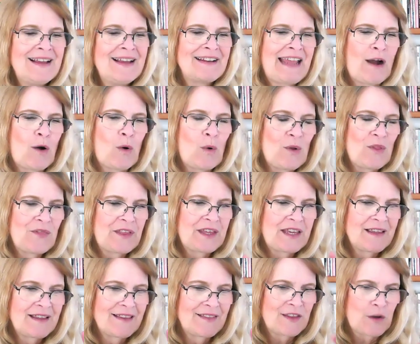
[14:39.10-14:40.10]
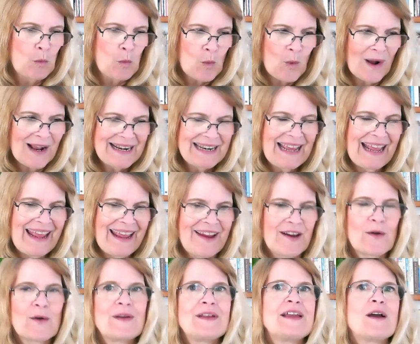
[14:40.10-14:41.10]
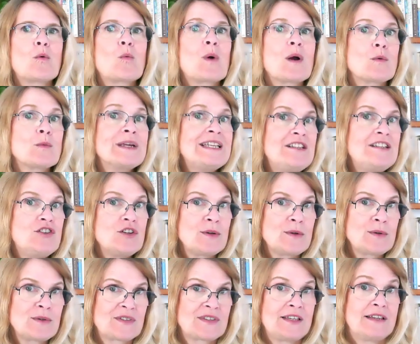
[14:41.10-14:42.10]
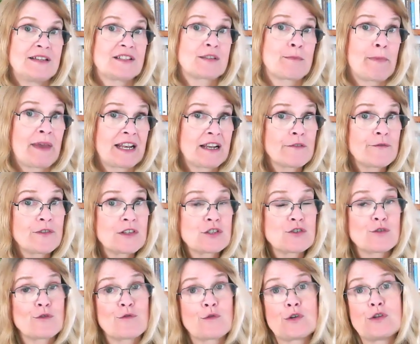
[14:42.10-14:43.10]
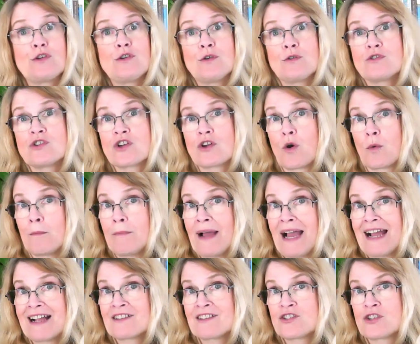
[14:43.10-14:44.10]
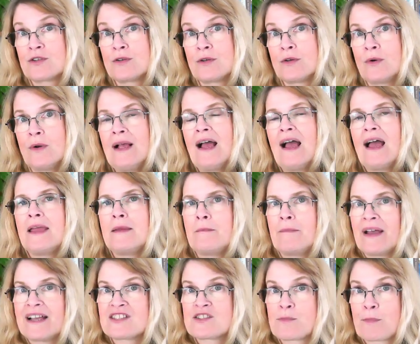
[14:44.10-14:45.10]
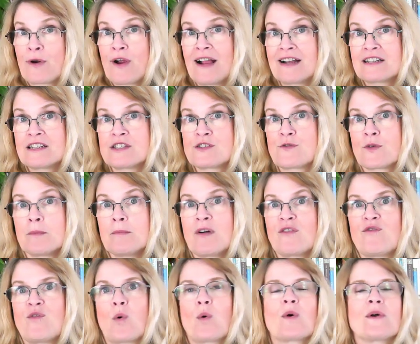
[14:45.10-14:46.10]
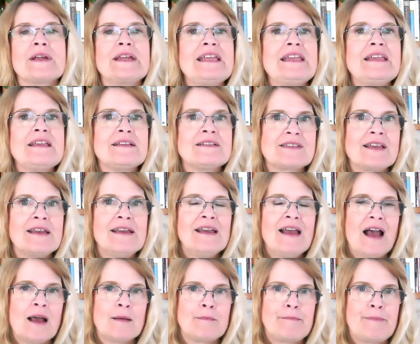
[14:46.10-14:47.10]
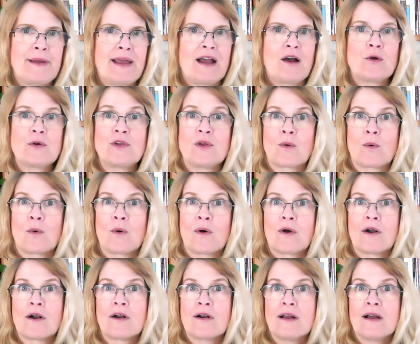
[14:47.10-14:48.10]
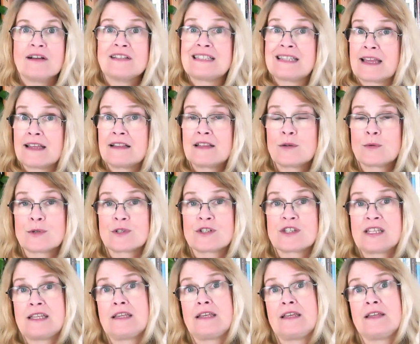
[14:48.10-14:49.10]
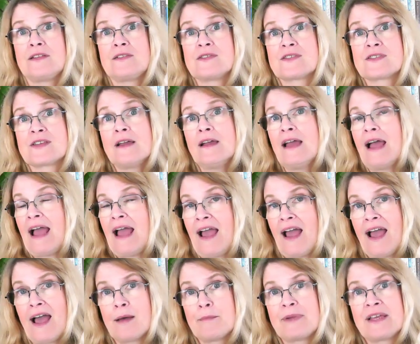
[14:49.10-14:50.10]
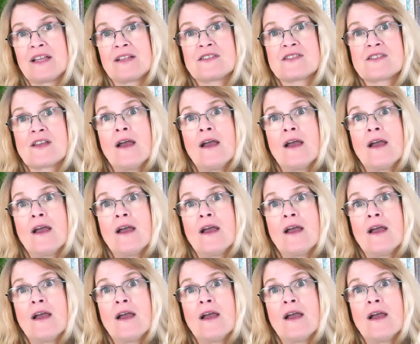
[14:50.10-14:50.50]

Now, the one area where we do see it's beneficial for you to go back to a best practice from before is about your daily routines, habits,